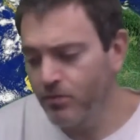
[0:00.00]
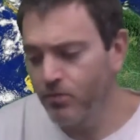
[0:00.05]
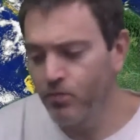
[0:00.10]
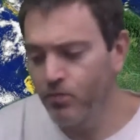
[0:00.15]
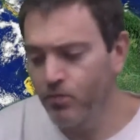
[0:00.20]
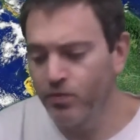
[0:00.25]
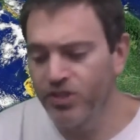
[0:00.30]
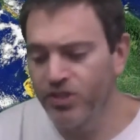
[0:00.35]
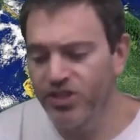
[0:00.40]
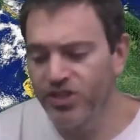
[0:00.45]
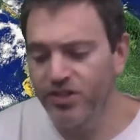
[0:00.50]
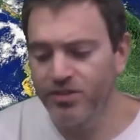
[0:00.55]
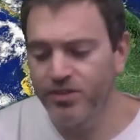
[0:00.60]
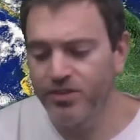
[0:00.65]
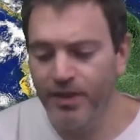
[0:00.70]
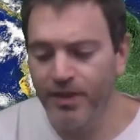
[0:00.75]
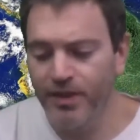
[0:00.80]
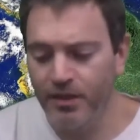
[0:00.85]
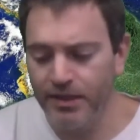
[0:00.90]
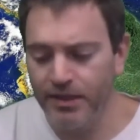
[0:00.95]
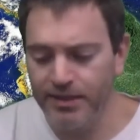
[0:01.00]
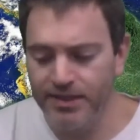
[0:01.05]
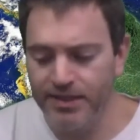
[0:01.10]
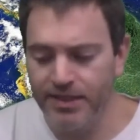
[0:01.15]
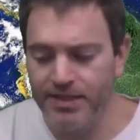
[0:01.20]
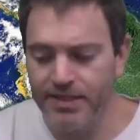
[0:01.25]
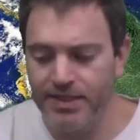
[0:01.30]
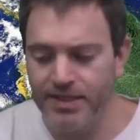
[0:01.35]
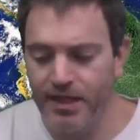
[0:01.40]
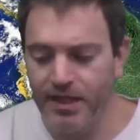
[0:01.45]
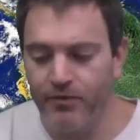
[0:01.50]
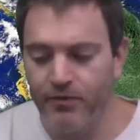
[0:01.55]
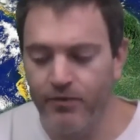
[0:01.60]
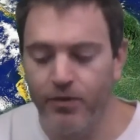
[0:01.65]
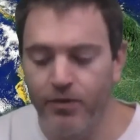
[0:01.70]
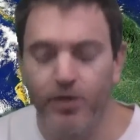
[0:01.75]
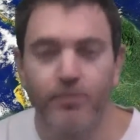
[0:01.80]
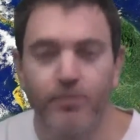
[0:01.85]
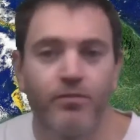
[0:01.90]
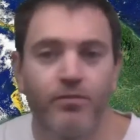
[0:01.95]
reach out to me, I'll list it and sell it for
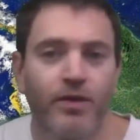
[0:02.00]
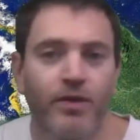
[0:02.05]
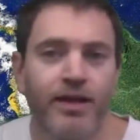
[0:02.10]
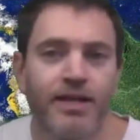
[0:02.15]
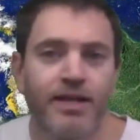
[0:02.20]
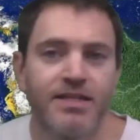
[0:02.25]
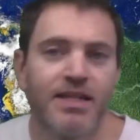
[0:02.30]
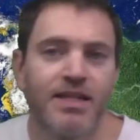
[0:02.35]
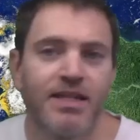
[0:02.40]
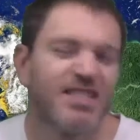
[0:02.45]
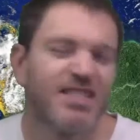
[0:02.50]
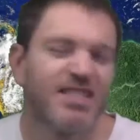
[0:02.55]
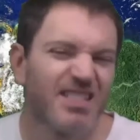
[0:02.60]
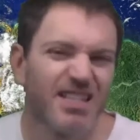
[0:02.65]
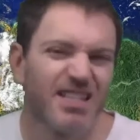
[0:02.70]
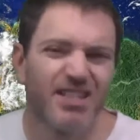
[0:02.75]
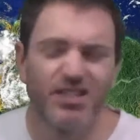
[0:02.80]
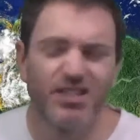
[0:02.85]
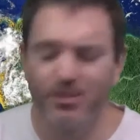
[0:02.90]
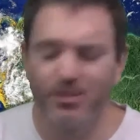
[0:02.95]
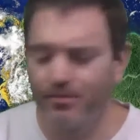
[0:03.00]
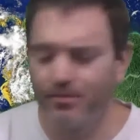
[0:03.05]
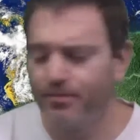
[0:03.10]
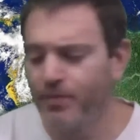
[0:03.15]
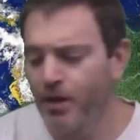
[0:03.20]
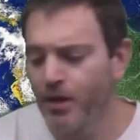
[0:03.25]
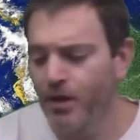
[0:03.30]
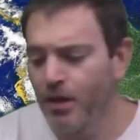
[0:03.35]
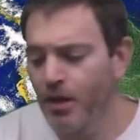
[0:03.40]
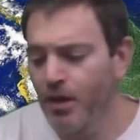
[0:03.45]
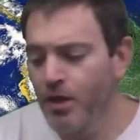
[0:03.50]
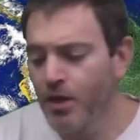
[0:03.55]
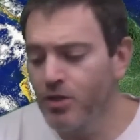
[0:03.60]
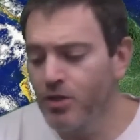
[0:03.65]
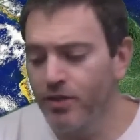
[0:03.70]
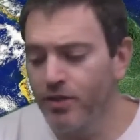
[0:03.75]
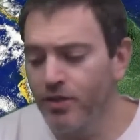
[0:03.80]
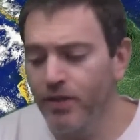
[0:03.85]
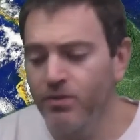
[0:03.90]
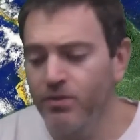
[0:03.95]
you, right, as a licensed agent.
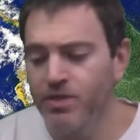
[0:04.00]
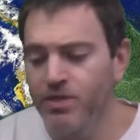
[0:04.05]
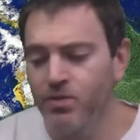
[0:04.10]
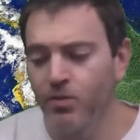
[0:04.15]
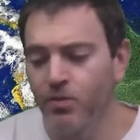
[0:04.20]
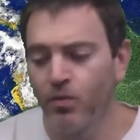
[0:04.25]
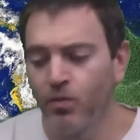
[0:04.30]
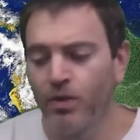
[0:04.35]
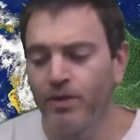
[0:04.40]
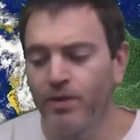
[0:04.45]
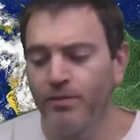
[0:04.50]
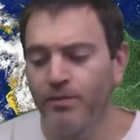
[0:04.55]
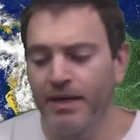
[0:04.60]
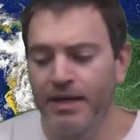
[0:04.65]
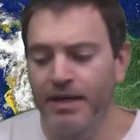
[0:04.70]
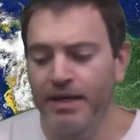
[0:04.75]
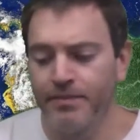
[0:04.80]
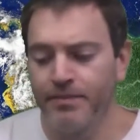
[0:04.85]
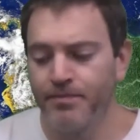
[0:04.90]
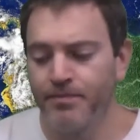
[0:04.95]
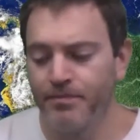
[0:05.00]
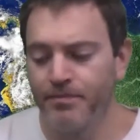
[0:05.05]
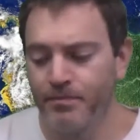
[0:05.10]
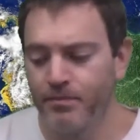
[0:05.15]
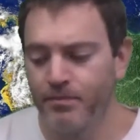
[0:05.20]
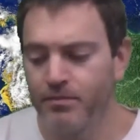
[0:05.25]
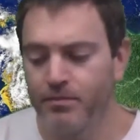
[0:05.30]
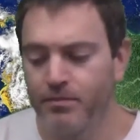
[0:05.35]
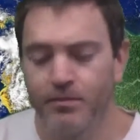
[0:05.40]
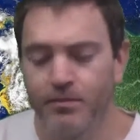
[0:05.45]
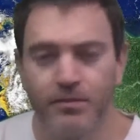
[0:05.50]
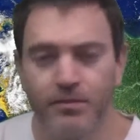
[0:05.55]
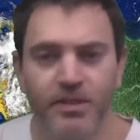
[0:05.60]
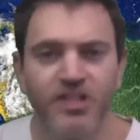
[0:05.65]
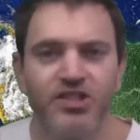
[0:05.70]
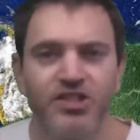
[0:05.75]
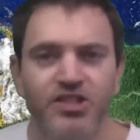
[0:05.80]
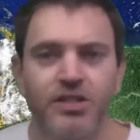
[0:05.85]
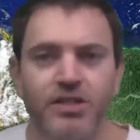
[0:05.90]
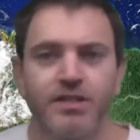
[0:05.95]
So that was one of my
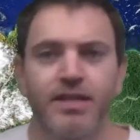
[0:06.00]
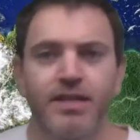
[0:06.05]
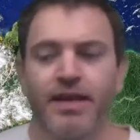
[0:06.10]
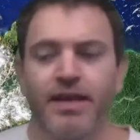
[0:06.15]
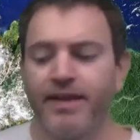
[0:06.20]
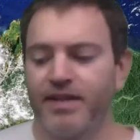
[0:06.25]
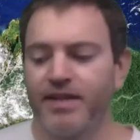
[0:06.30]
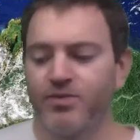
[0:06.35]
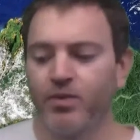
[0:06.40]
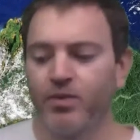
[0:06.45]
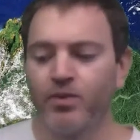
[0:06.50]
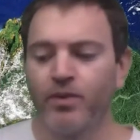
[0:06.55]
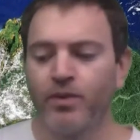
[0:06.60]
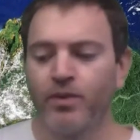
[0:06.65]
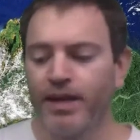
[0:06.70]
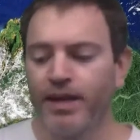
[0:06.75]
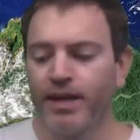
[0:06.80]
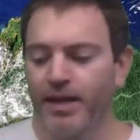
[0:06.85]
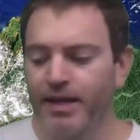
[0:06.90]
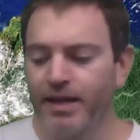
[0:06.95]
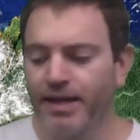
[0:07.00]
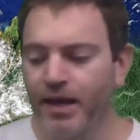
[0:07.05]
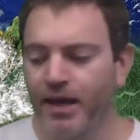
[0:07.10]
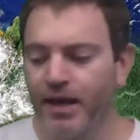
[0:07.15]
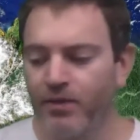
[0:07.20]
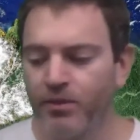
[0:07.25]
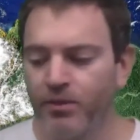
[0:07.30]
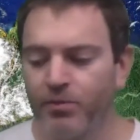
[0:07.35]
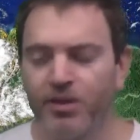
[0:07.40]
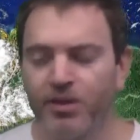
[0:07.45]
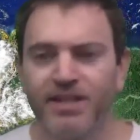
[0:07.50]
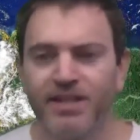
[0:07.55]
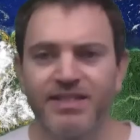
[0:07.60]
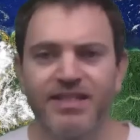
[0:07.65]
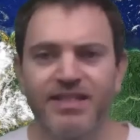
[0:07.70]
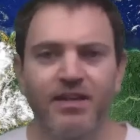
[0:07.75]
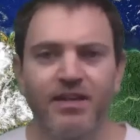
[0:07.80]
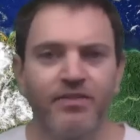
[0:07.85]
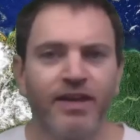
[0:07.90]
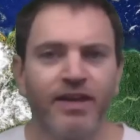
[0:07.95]
niches, and that's one way. Now the book
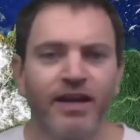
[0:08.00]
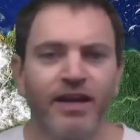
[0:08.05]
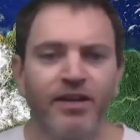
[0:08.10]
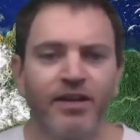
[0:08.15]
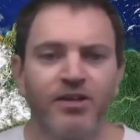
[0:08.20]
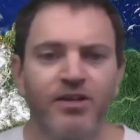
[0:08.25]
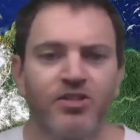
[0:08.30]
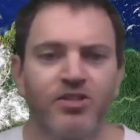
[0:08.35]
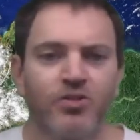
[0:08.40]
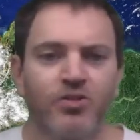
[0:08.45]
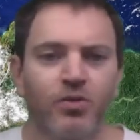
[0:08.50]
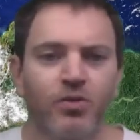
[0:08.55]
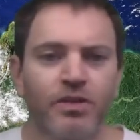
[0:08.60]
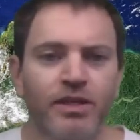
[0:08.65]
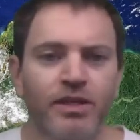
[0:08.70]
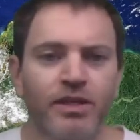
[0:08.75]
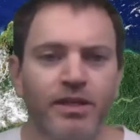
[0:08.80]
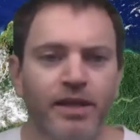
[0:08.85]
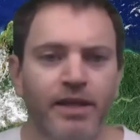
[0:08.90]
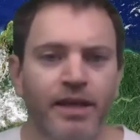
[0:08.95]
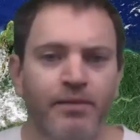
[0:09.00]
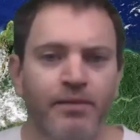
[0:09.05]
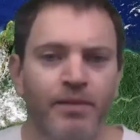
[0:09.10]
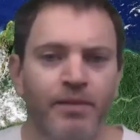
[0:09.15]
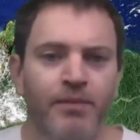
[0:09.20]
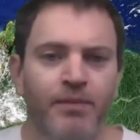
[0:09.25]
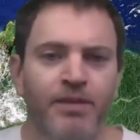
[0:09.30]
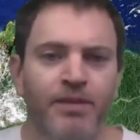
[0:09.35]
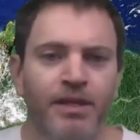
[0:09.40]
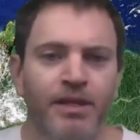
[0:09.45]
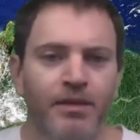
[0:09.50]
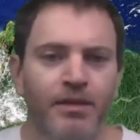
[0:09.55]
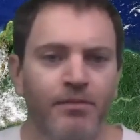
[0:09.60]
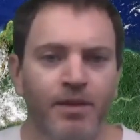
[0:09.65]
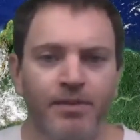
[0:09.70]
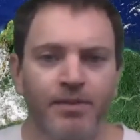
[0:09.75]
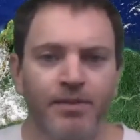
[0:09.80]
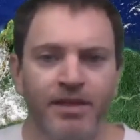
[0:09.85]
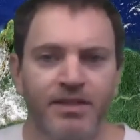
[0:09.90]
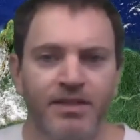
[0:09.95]
itself, yeah, I could have sold it, and maybe
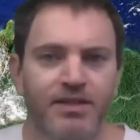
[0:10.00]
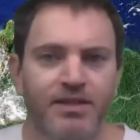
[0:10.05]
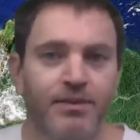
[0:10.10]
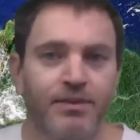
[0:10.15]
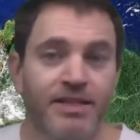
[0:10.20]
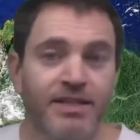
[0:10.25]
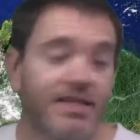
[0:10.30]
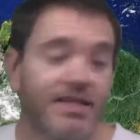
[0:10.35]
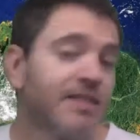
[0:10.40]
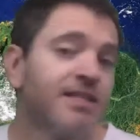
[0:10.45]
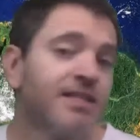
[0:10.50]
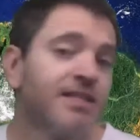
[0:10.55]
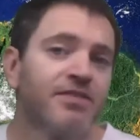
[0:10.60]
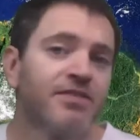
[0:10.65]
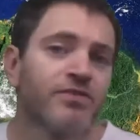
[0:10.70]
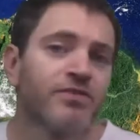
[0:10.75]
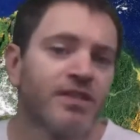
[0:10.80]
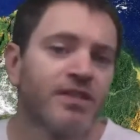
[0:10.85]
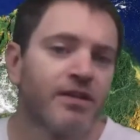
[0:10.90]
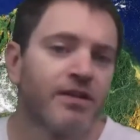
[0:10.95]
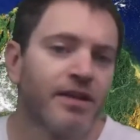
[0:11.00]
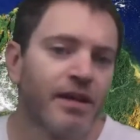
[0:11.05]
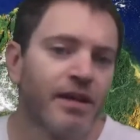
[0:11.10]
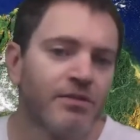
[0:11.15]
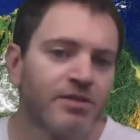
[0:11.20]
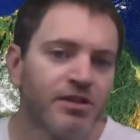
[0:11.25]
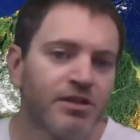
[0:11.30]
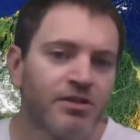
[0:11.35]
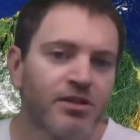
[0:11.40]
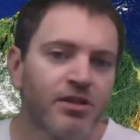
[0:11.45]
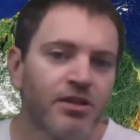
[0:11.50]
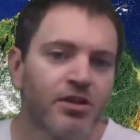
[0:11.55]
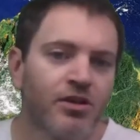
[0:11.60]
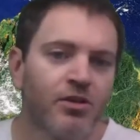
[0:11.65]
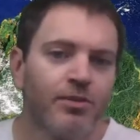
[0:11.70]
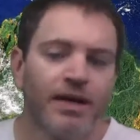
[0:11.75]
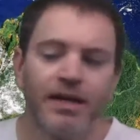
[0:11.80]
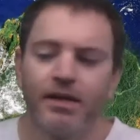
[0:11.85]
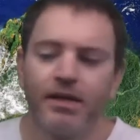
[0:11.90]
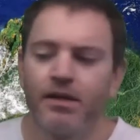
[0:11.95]
it still makes sense. It is for sale on Amazon. You can go
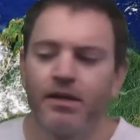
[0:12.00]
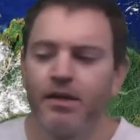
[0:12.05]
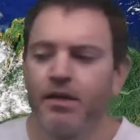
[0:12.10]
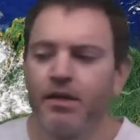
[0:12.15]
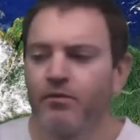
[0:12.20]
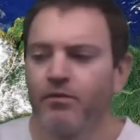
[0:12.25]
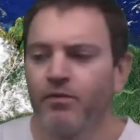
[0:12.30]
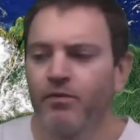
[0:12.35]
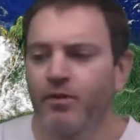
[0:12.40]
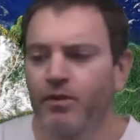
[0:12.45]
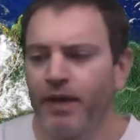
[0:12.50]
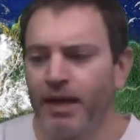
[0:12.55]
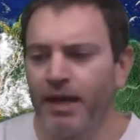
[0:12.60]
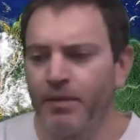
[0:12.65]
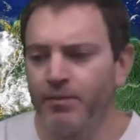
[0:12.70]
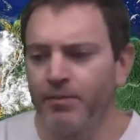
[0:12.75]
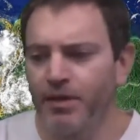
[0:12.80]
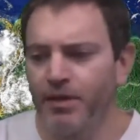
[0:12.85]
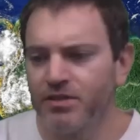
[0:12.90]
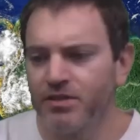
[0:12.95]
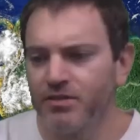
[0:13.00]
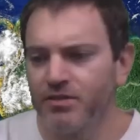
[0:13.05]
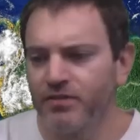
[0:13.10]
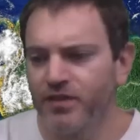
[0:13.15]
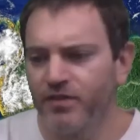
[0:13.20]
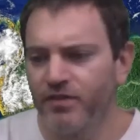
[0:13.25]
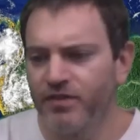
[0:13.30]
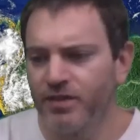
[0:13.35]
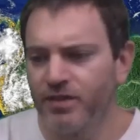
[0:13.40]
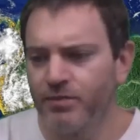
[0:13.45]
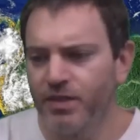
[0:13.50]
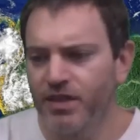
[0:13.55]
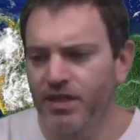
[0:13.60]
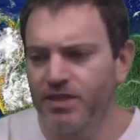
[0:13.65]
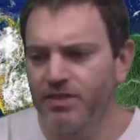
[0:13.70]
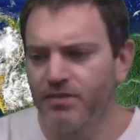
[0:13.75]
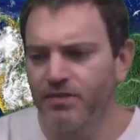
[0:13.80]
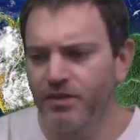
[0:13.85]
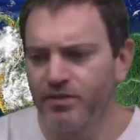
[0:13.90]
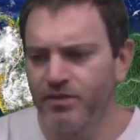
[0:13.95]
buy it for $8 or
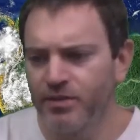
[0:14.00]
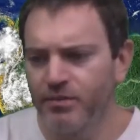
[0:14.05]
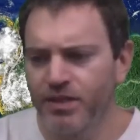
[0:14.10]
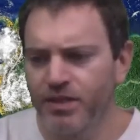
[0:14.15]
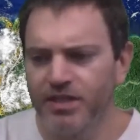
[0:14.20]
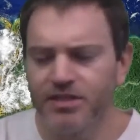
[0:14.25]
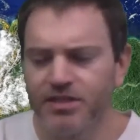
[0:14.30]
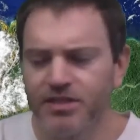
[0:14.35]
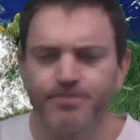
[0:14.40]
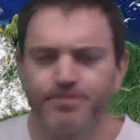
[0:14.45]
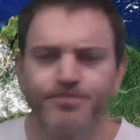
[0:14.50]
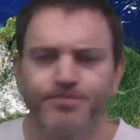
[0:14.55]
$15,